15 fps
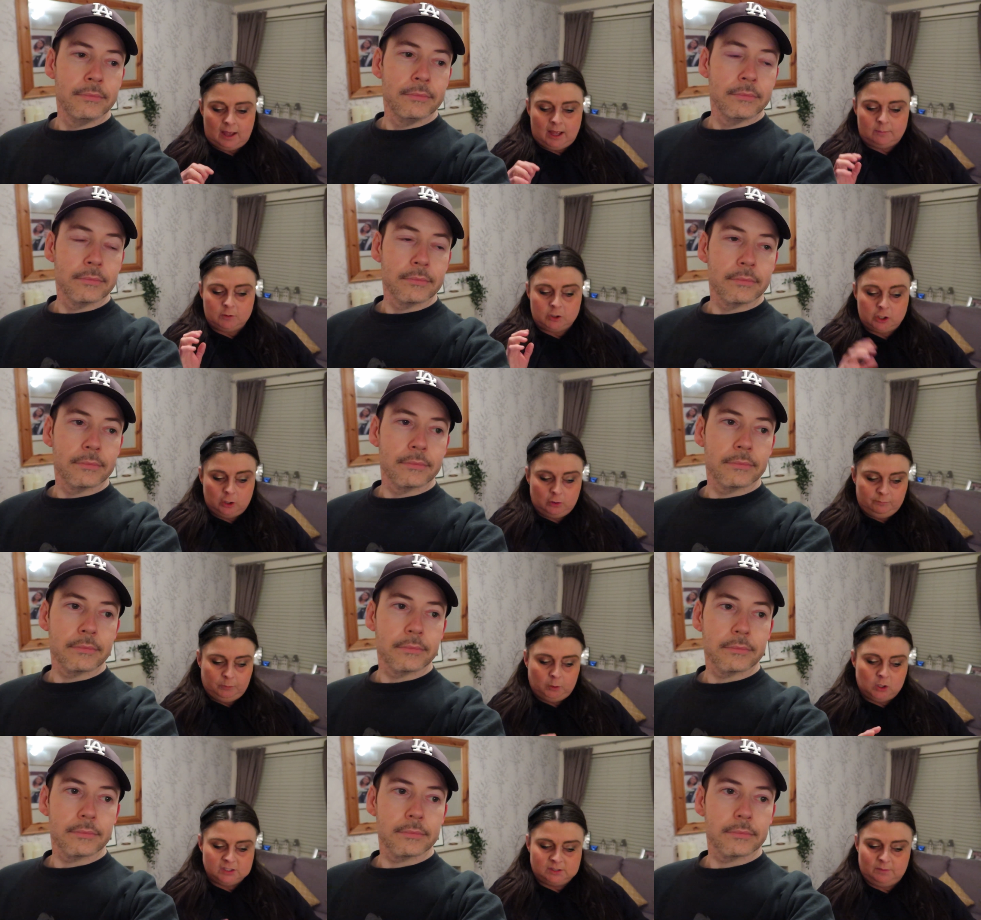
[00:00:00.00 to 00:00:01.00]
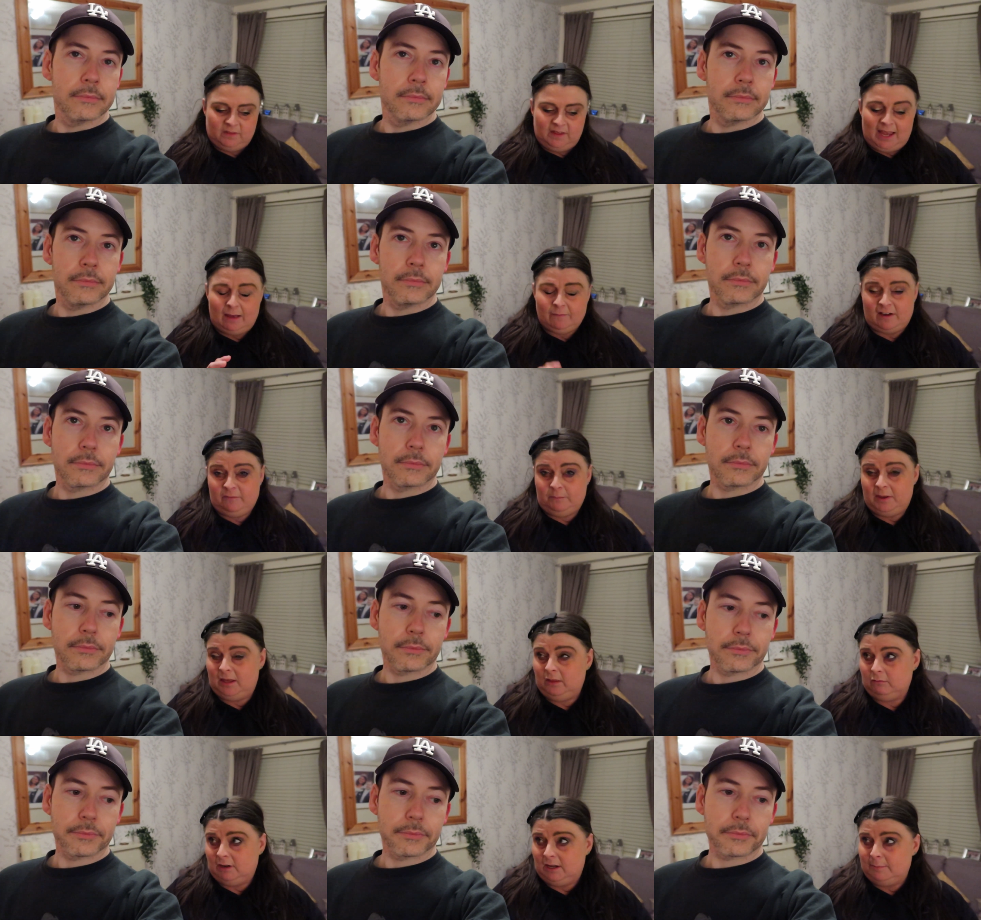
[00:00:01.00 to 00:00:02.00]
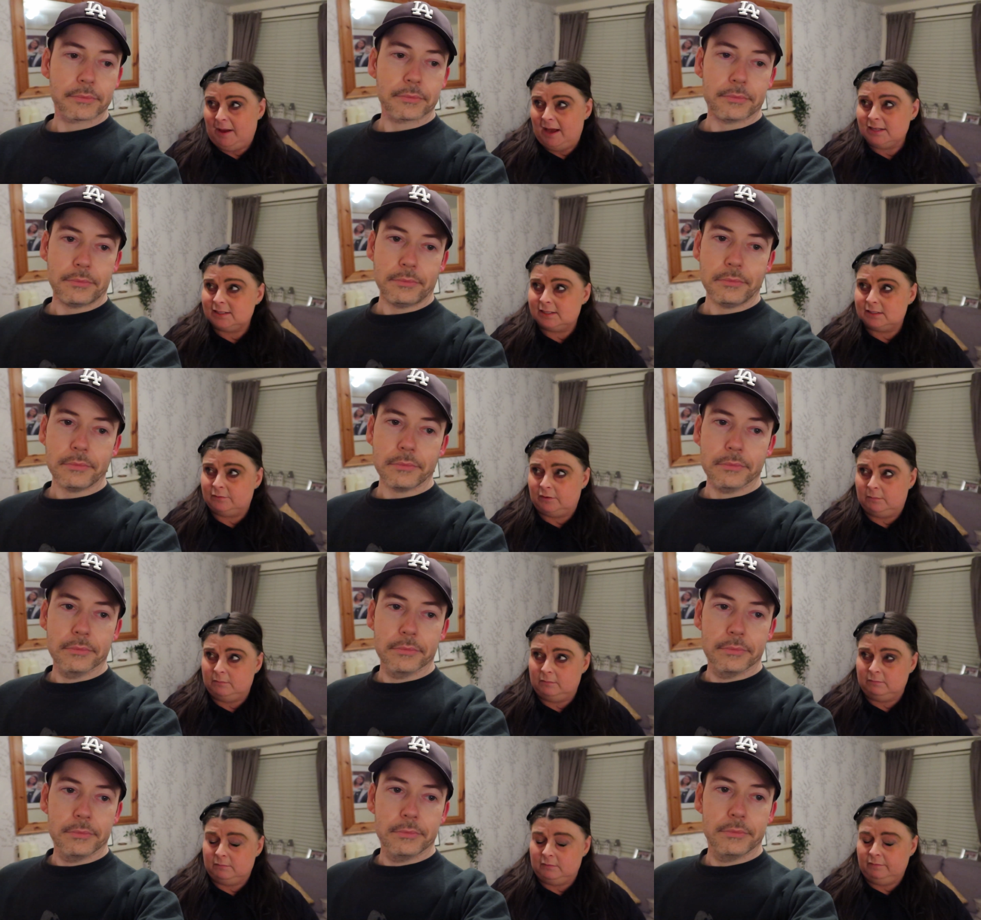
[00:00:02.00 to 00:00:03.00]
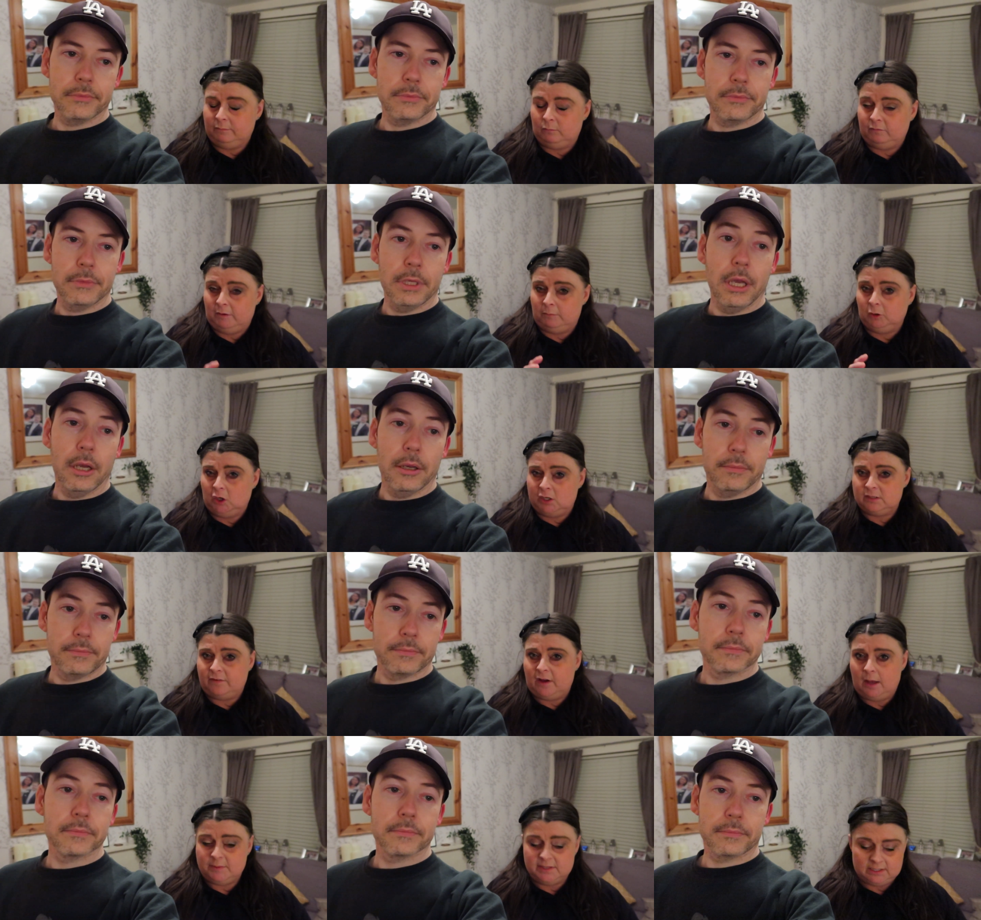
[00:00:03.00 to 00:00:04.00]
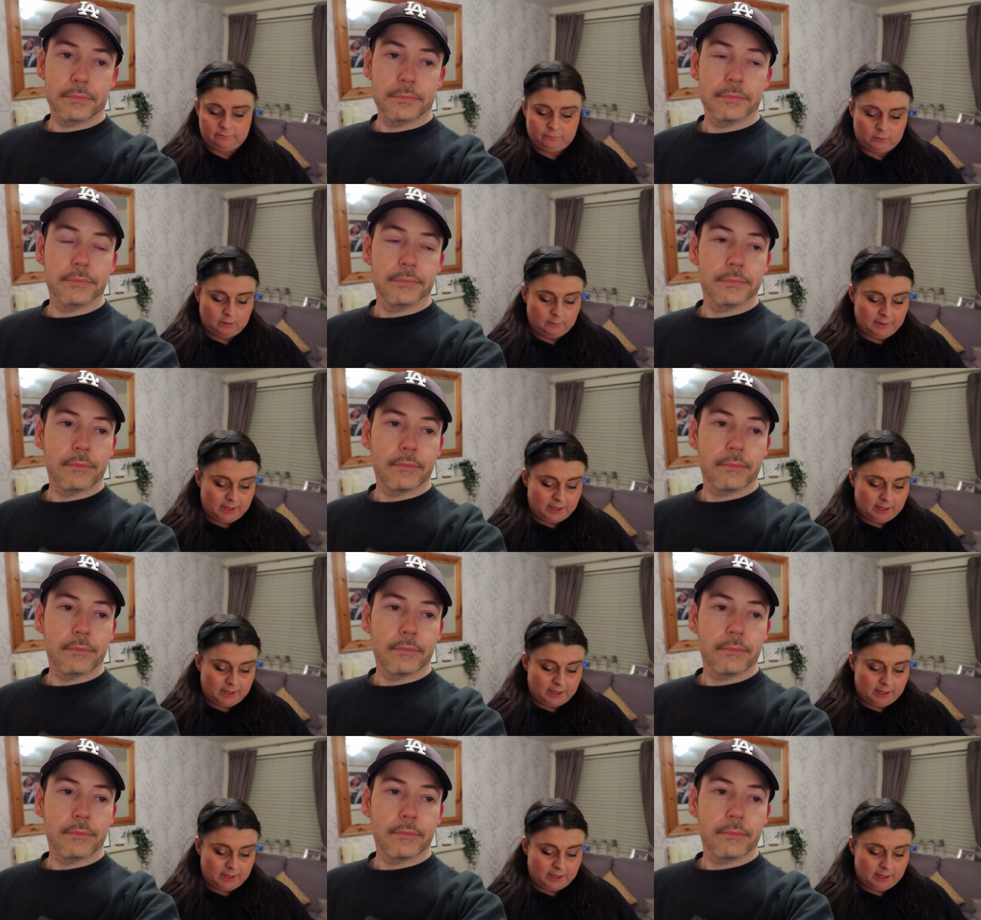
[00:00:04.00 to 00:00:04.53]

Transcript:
Speaker 1: um, you've bought some of the FFP3 masks from the from yeah. Lloyd's Pharmacy for